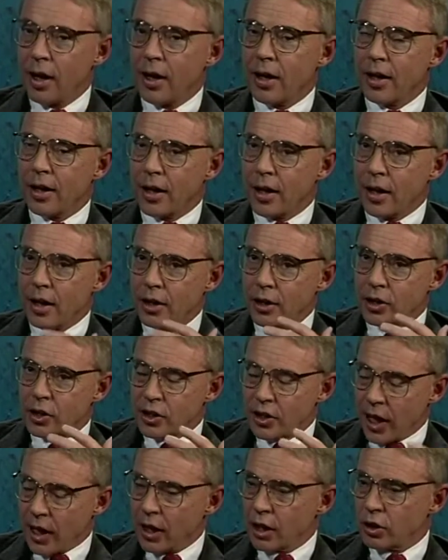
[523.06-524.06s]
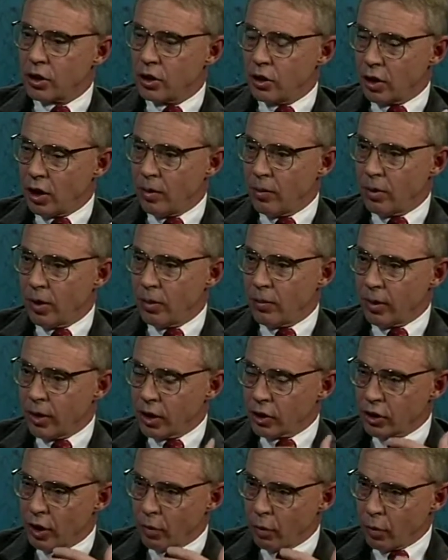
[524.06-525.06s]
the status of the community
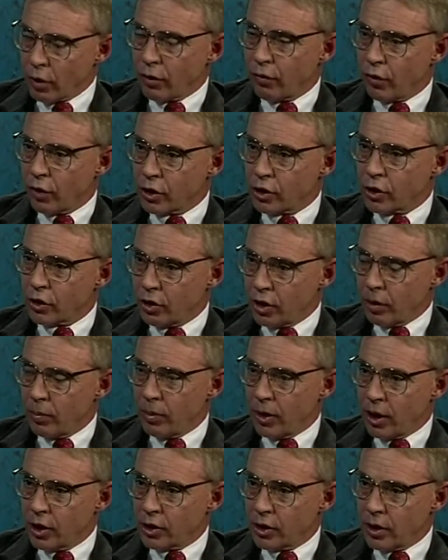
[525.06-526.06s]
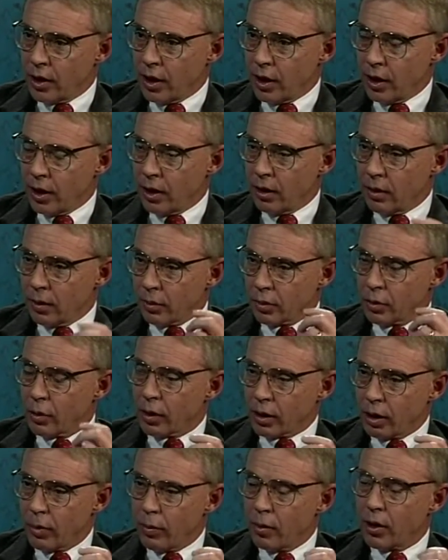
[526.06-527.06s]
because our workforce is going to be educated. And that's
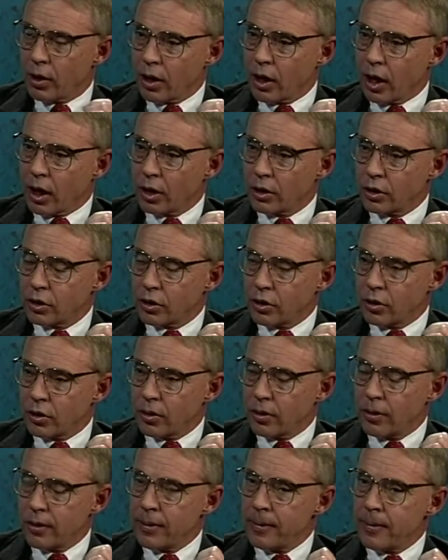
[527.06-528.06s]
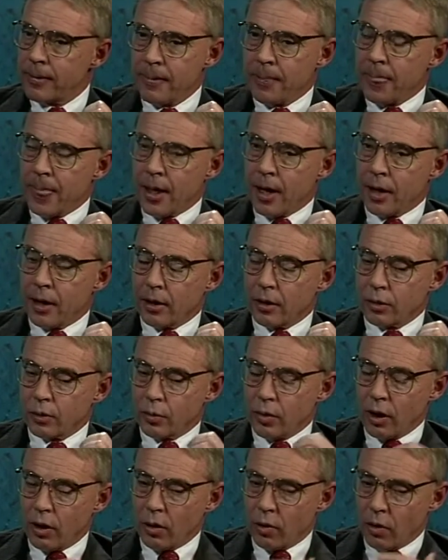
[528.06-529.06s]
what community colleges do. And as
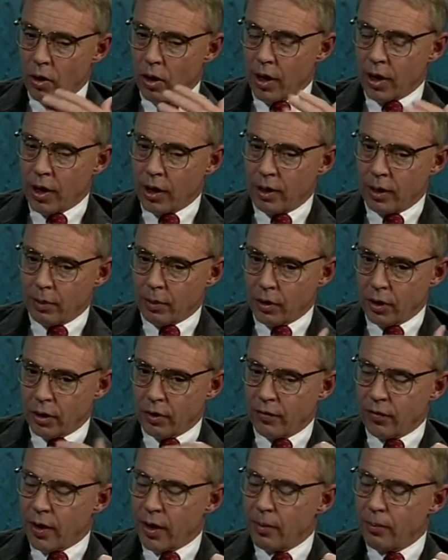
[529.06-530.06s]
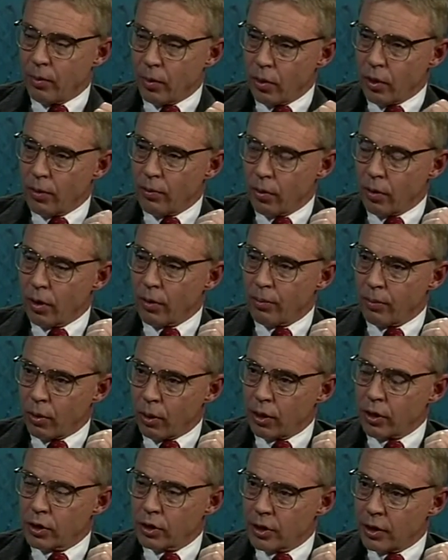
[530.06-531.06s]
we go on, I think we're going to find more and more
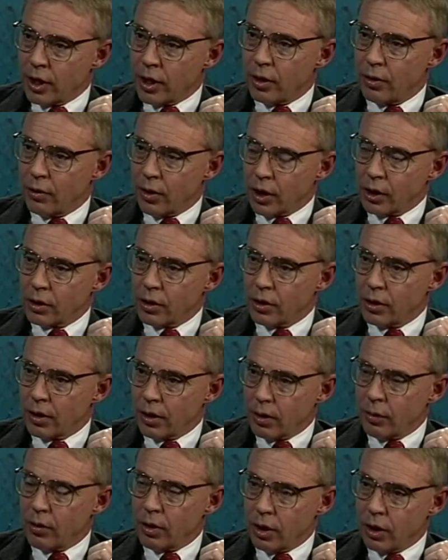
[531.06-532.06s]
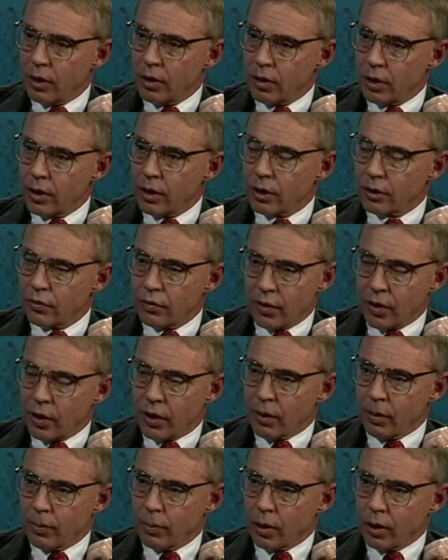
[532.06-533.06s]
importance in that direction. I really do. I think it's very
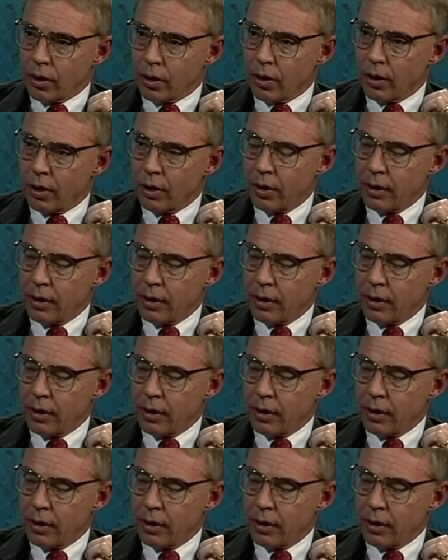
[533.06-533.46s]
important.